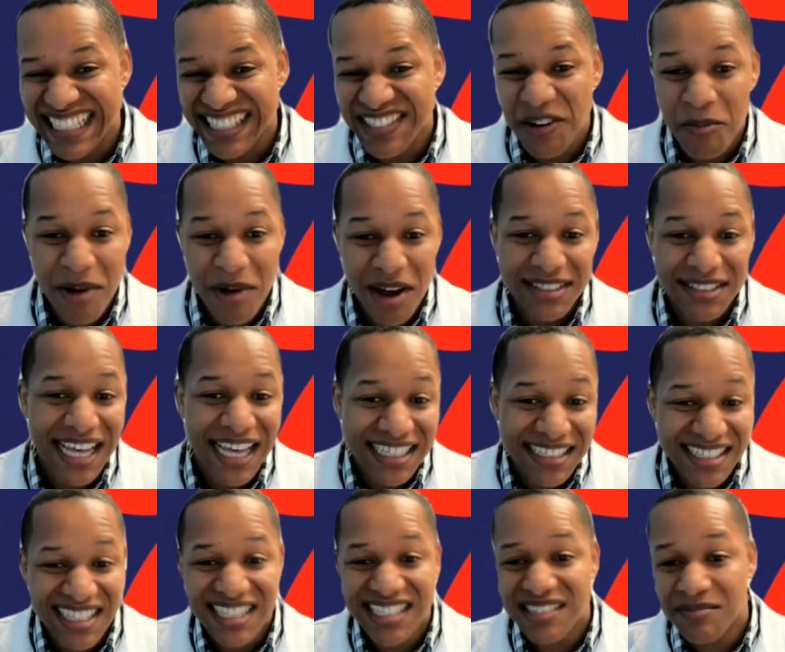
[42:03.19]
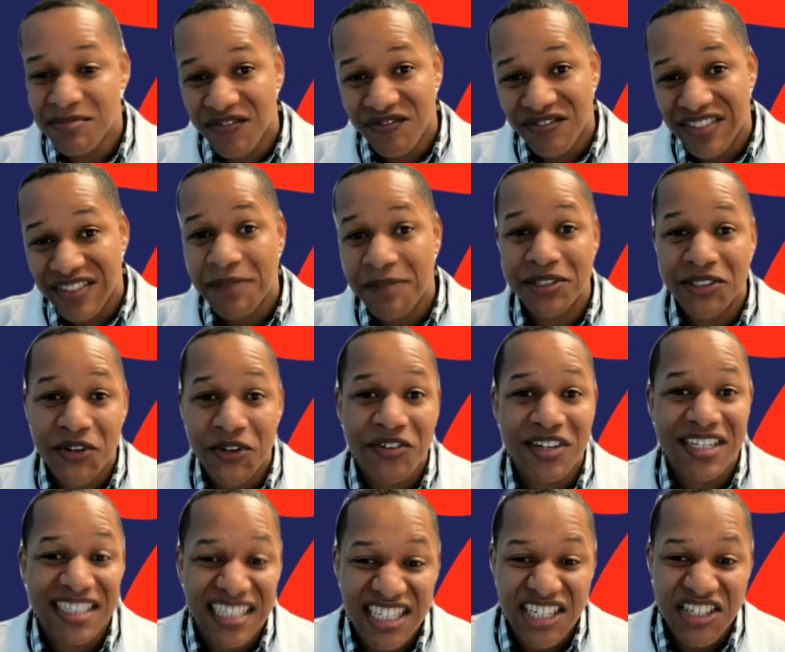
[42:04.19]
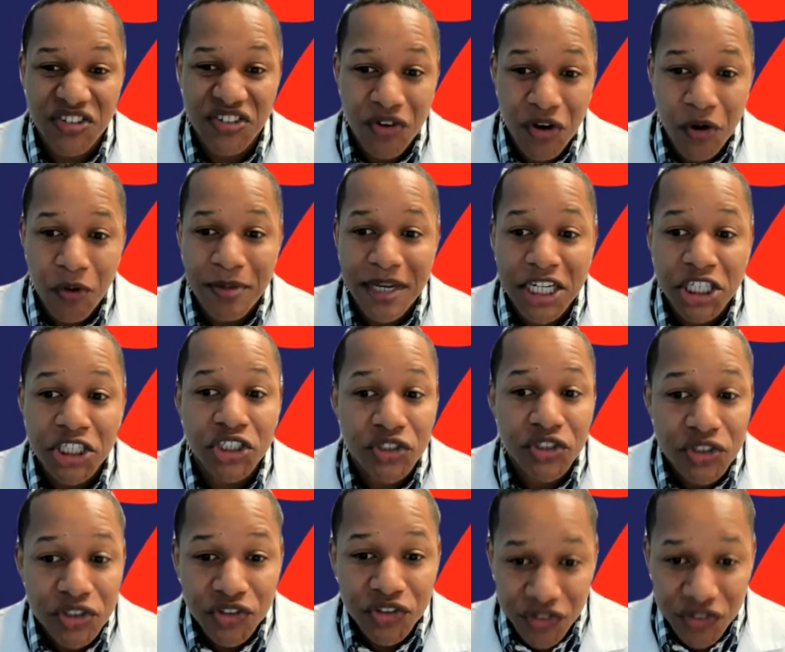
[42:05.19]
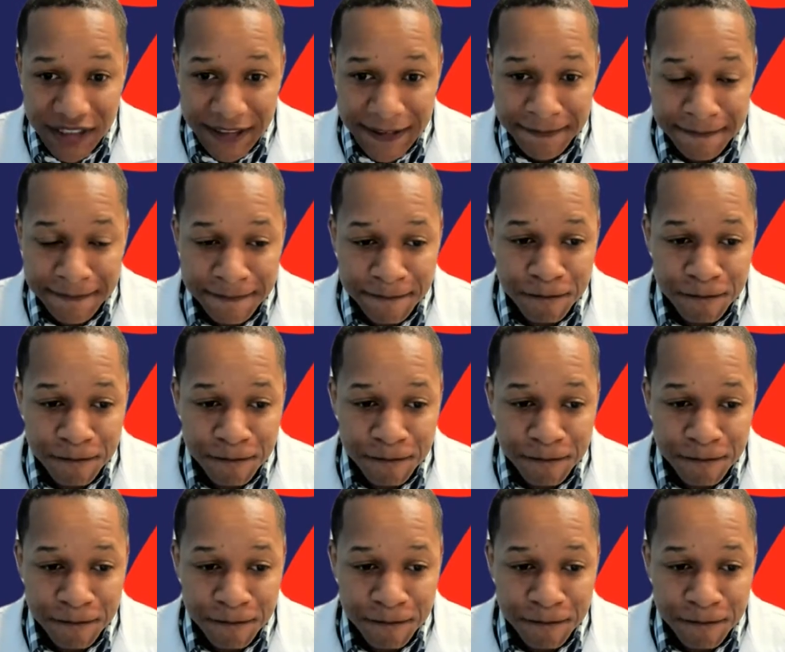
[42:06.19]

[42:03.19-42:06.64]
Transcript: so multi-system inflammatory syndrome in children,